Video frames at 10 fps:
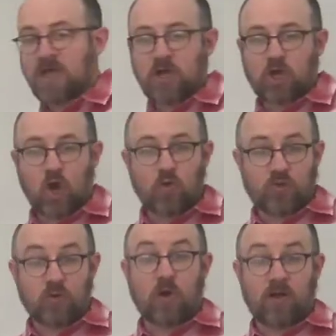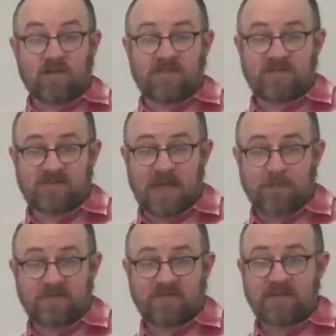go through all of the
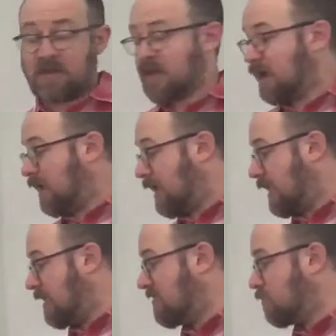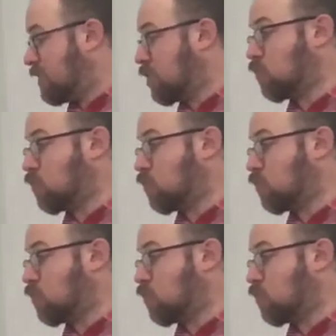steps and that we don't